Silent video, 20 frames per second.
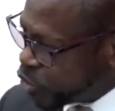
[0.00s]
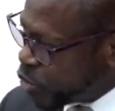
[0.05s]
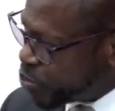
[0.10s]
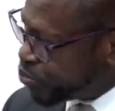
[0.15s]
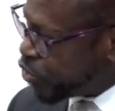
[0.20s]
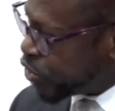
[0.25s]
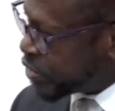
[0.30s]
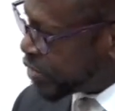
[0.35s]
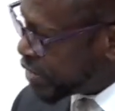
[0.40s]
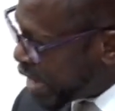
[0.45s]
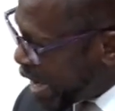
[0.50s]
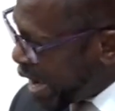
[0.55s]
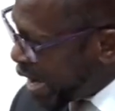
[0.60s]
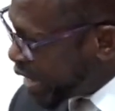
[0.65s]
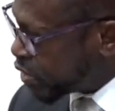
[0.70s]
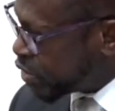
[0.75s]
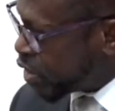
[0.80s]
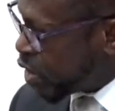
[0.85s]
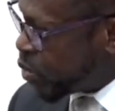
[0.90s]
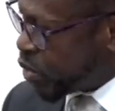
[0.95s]
to
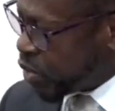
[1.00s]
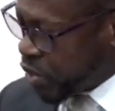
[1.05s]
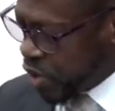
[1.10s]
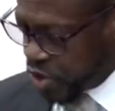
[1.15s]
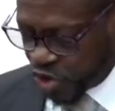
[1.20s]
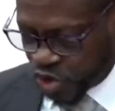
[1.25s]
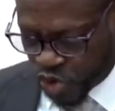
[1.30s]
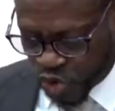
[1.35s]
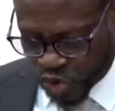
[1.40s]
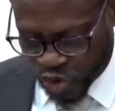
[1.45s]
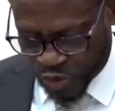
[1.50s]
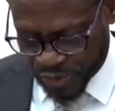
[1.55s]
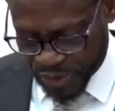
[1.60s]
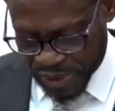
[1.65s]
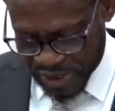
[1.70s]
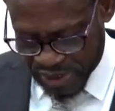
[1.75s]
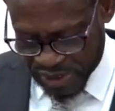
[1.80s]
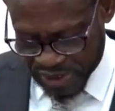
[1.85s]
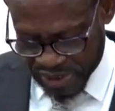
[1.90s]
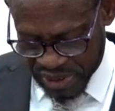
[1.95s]
protect our
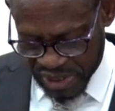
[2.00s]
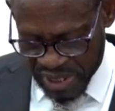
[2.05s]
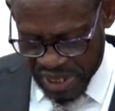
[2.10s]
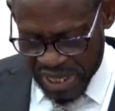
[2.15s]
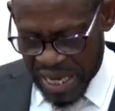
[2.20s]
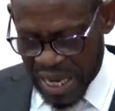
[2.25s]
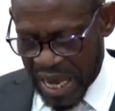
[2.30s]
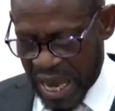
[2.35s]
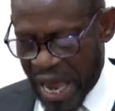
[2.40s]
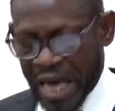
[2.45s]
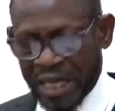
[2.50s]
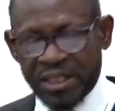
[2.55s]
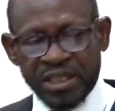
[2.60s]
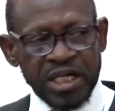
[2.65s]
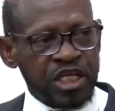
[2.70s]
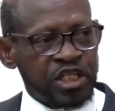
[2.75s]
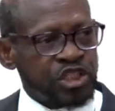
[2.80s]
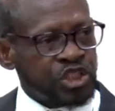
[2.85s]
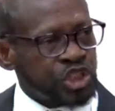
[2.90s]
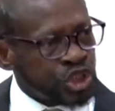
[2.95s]
consumers and
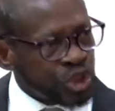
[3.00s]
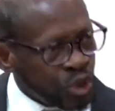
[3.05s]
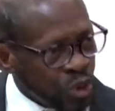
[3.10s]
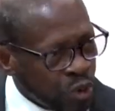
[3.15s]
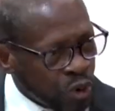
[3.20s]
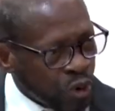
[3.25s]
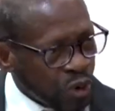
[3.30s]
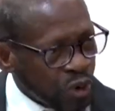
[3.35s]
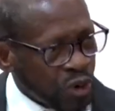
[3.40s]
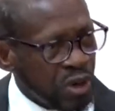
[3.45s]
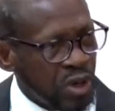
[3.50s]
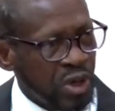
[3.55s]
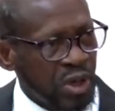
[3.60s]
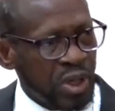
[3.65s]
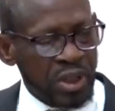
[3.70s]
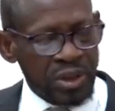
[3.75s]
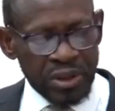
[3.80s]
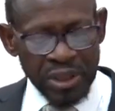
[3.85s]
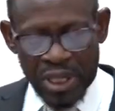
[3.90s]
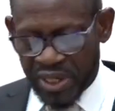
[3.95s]
ensure
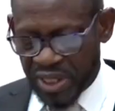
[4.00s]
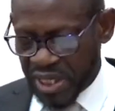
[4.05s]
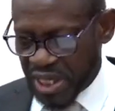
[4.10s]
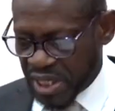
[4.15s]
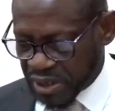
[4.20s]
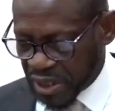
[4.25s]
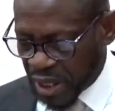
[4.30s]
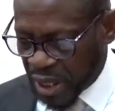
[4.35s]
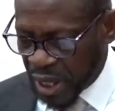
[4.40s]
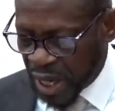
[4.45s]
that there's a